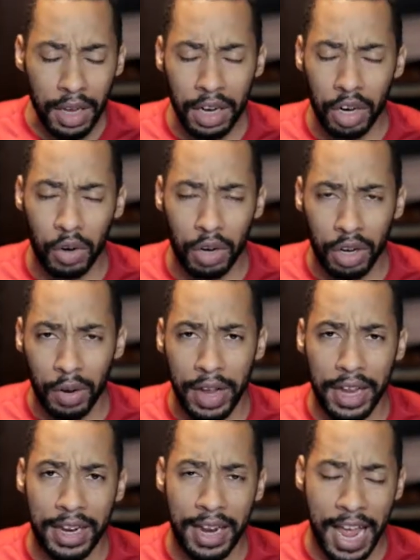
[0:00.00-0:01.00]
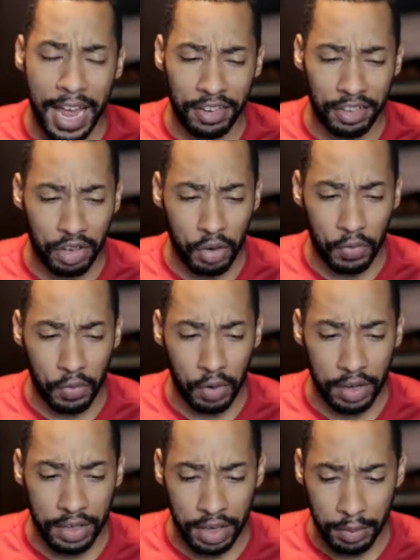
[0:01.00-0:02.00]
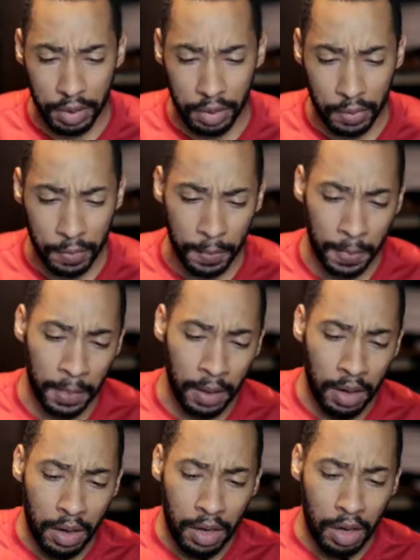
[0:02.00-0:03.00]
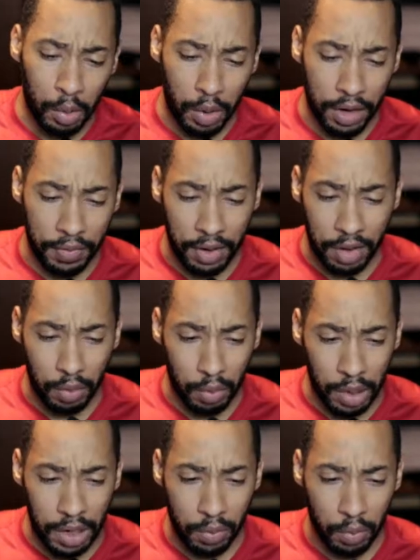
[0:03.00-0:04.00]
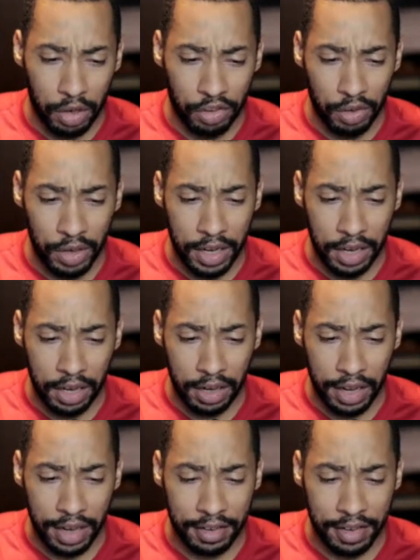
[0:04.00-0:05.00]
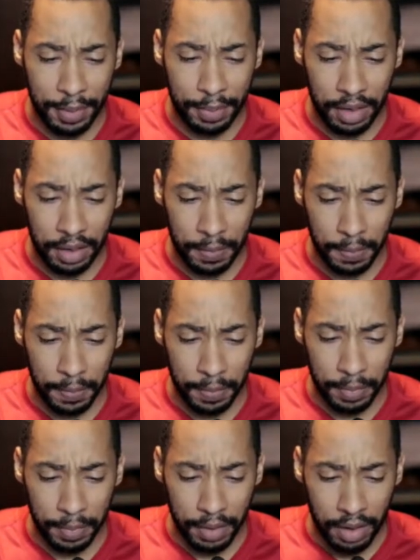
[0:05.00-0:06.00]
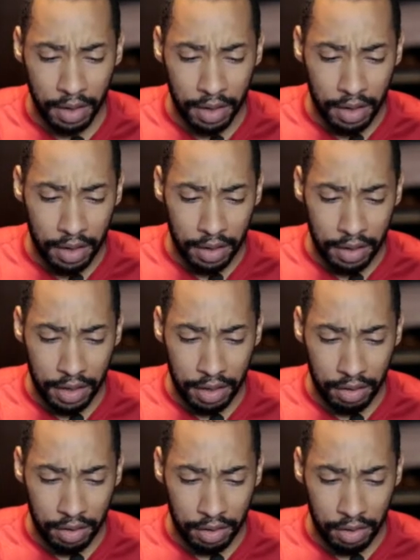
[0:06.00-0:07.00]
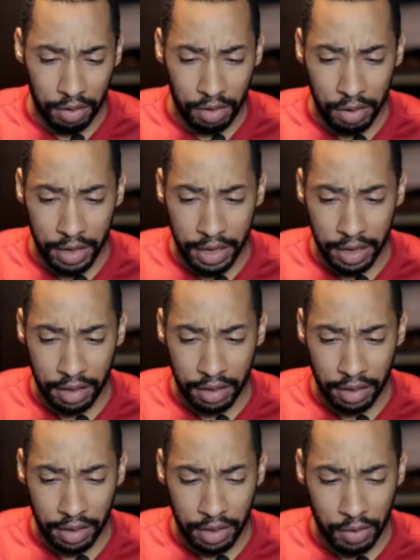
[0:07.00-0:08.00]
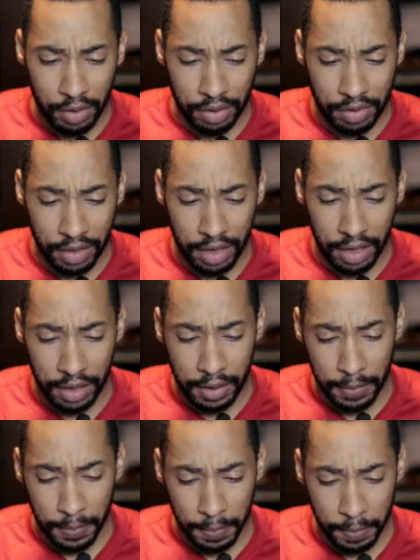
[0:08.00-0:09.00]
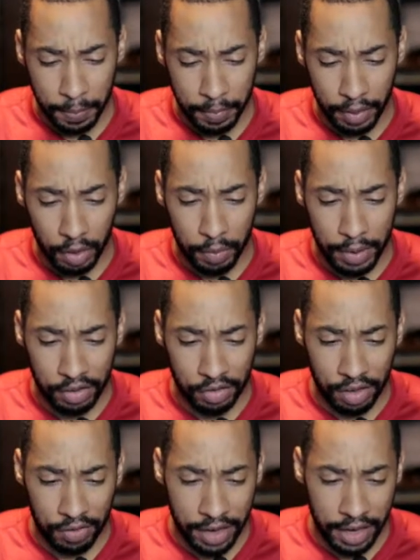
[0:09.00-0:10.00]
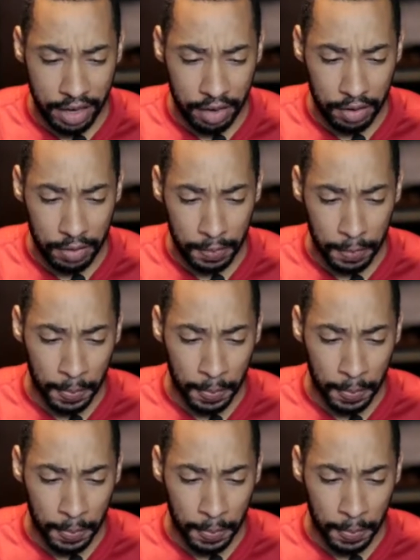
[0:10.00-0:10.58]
going to go ahead and ask you for a demo or whatever, and once you get accepted, then you'll go ahead, you can see on my screen right here,